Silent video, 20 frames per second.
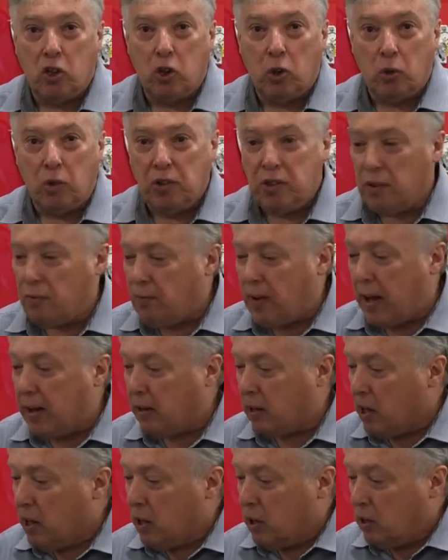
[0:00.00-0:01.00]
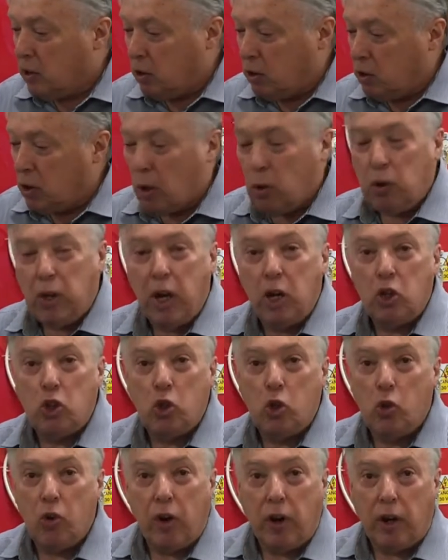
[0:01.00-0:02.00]
to is the fact you don't get a
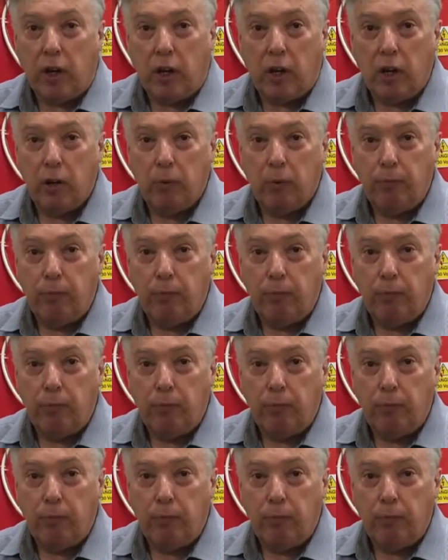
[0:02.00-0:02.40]
drawing,